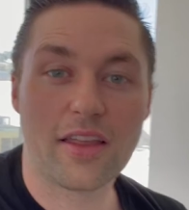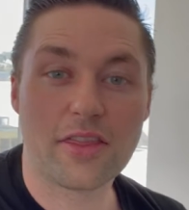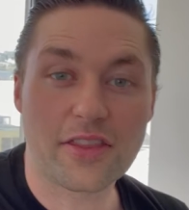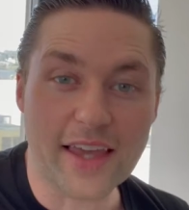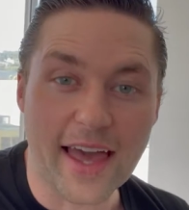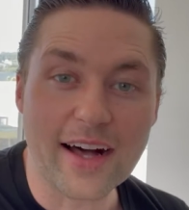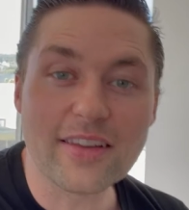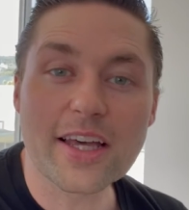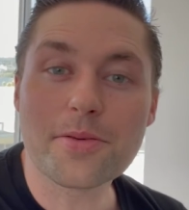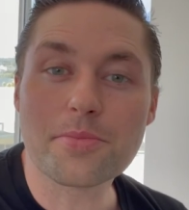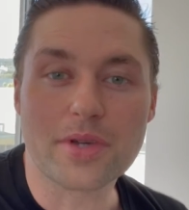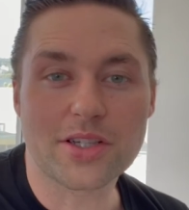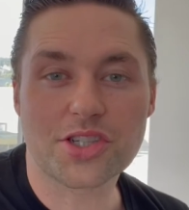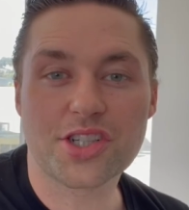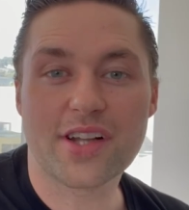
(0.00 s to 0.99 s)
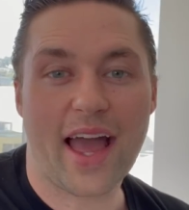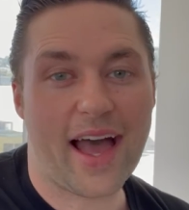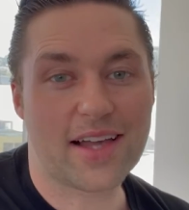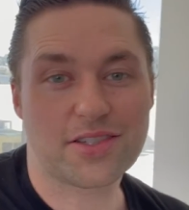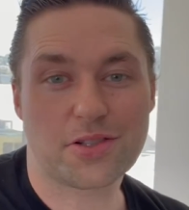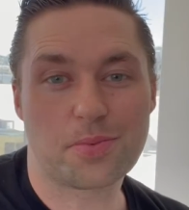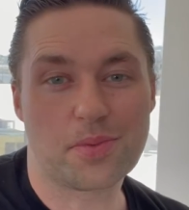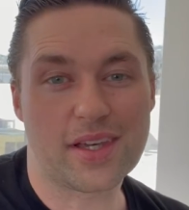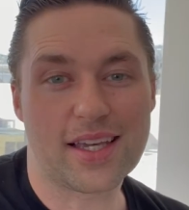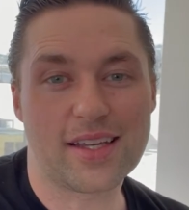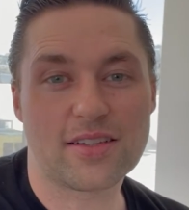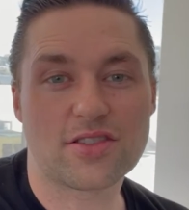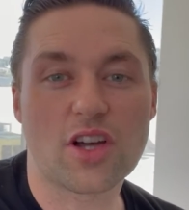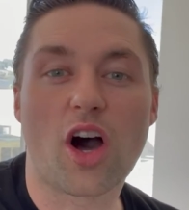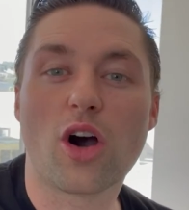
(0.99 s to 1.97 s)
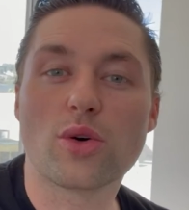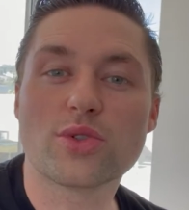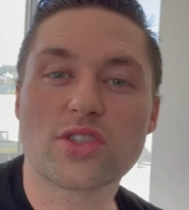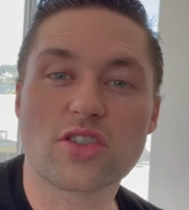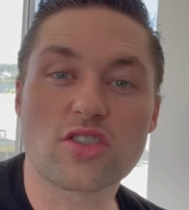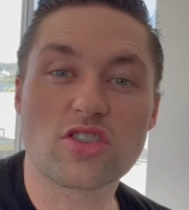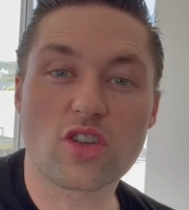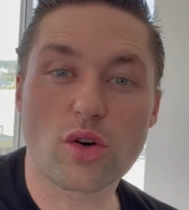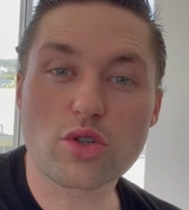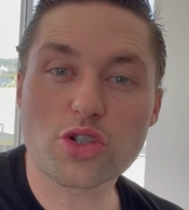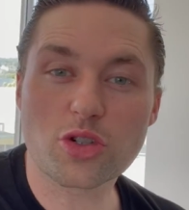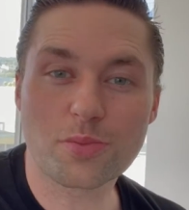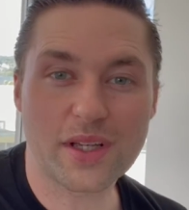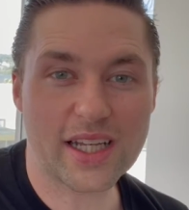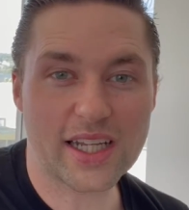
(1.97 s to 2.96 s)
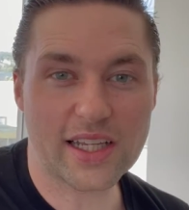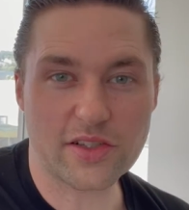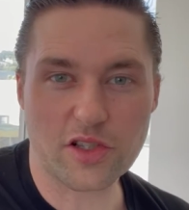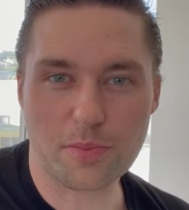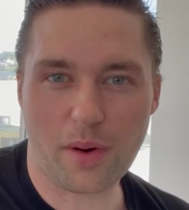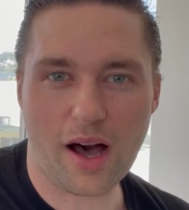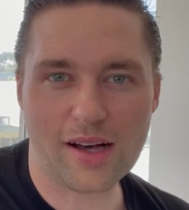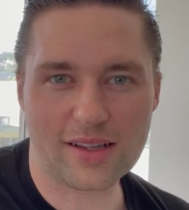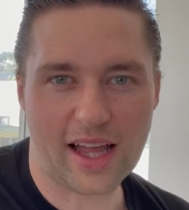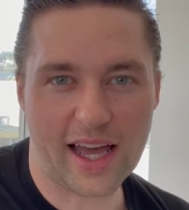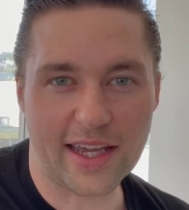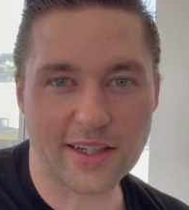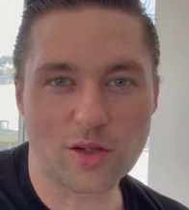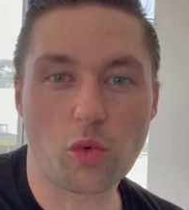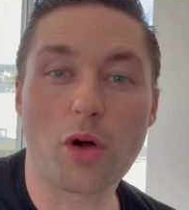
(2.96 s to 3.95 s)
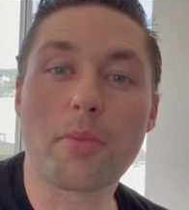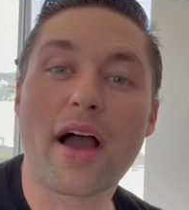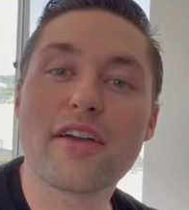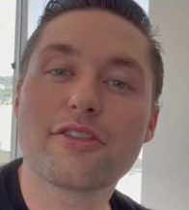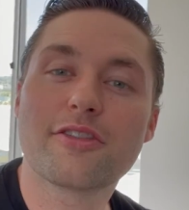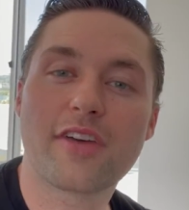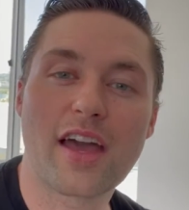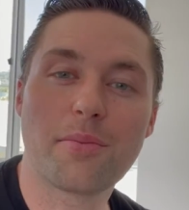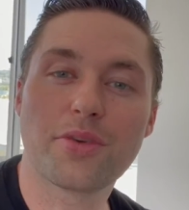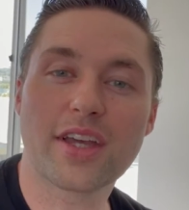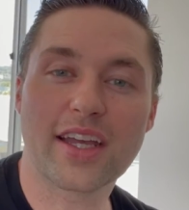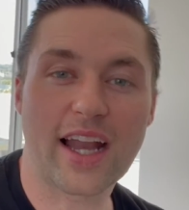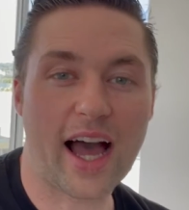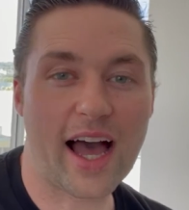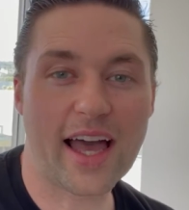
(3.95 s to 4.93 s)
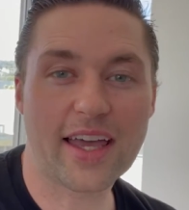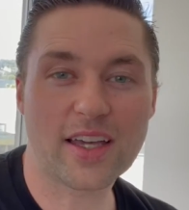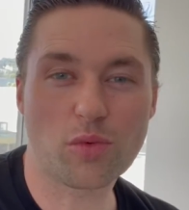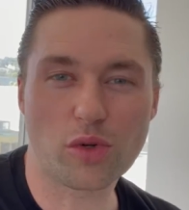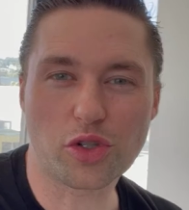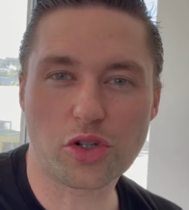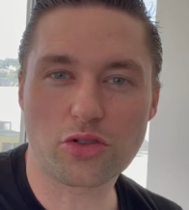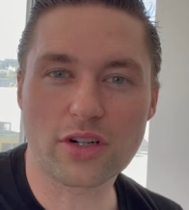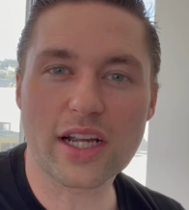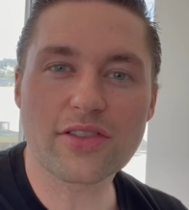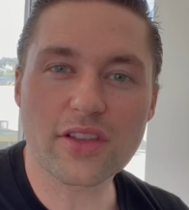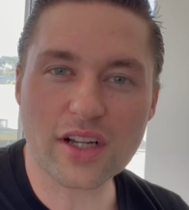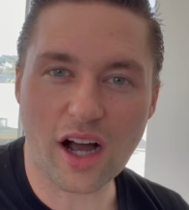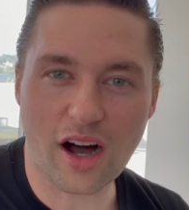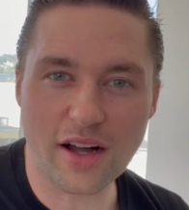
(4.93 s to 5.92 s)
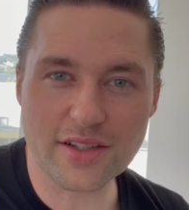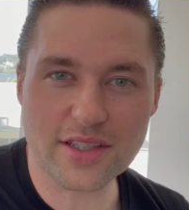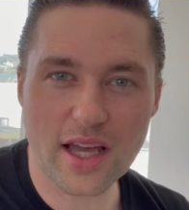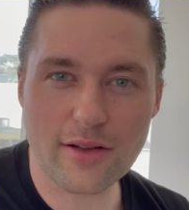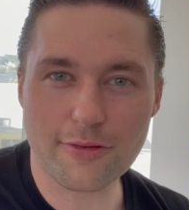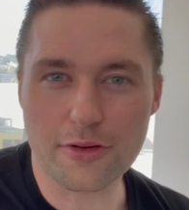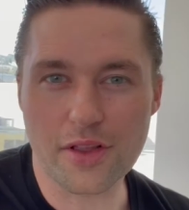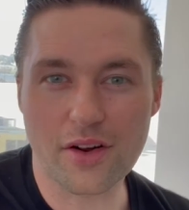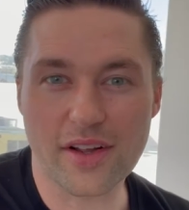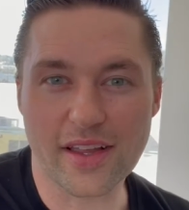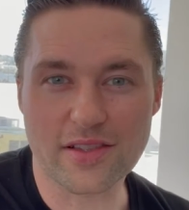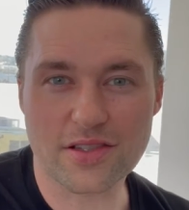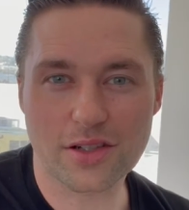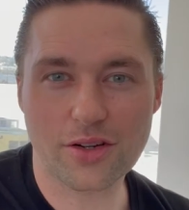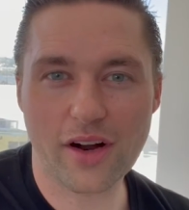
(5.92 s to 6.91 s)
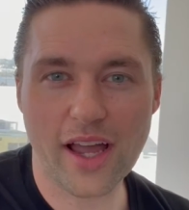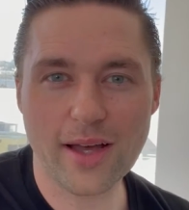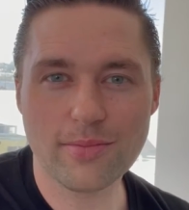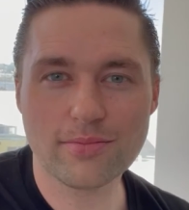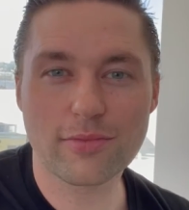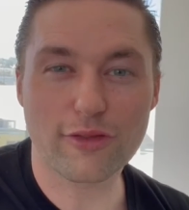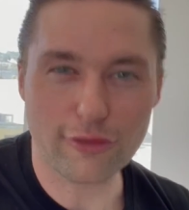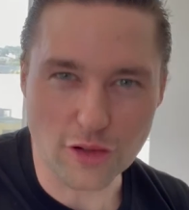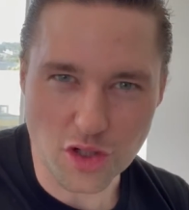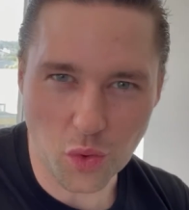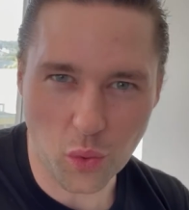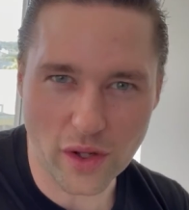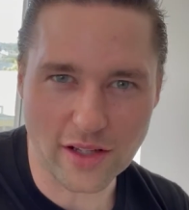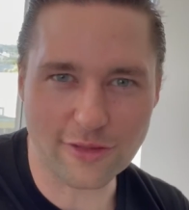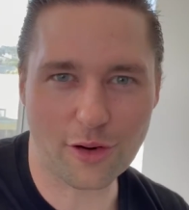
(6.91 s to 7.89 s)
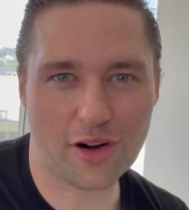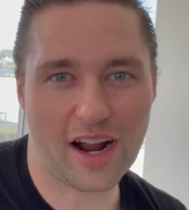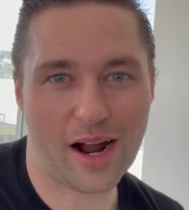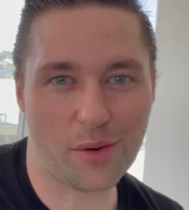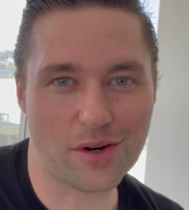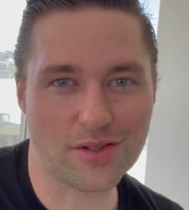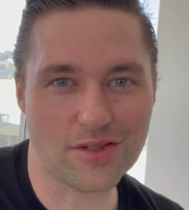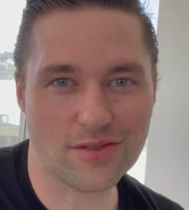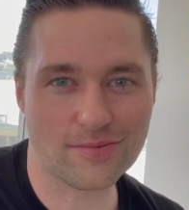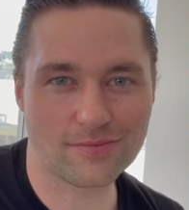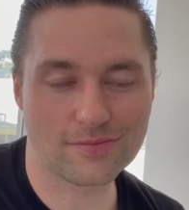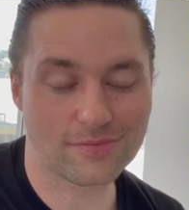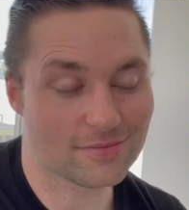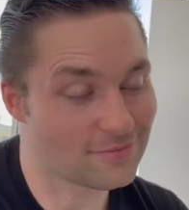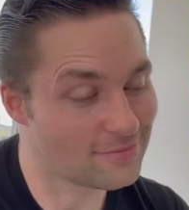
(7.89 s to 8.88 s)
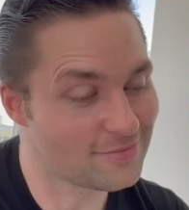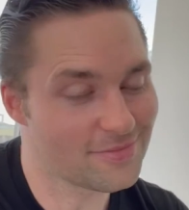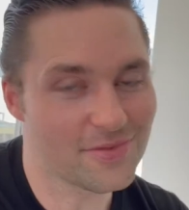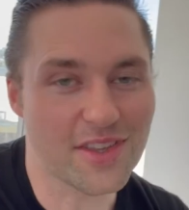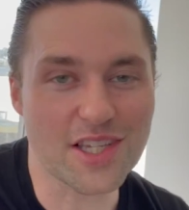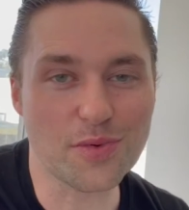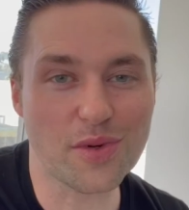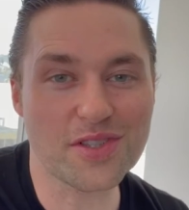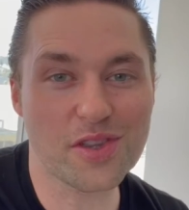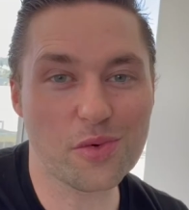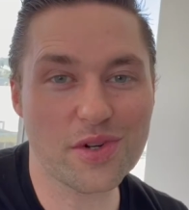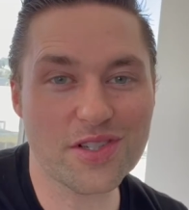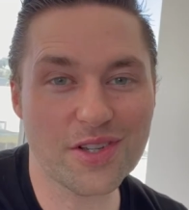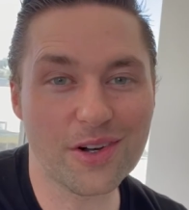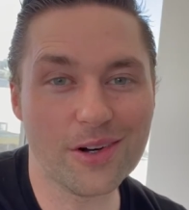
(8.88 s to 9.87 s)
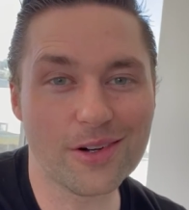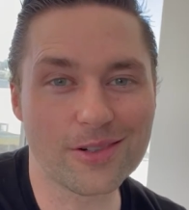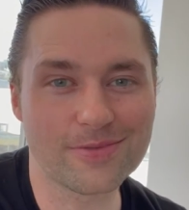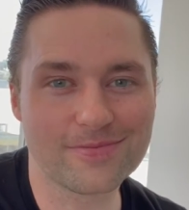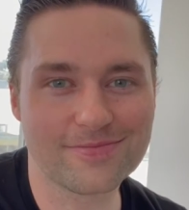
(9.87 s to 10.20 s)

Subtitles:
The LA Mission asked me to host a social media spotlight where my family and I would create the content for their Instagram for 24 hours. This was the result.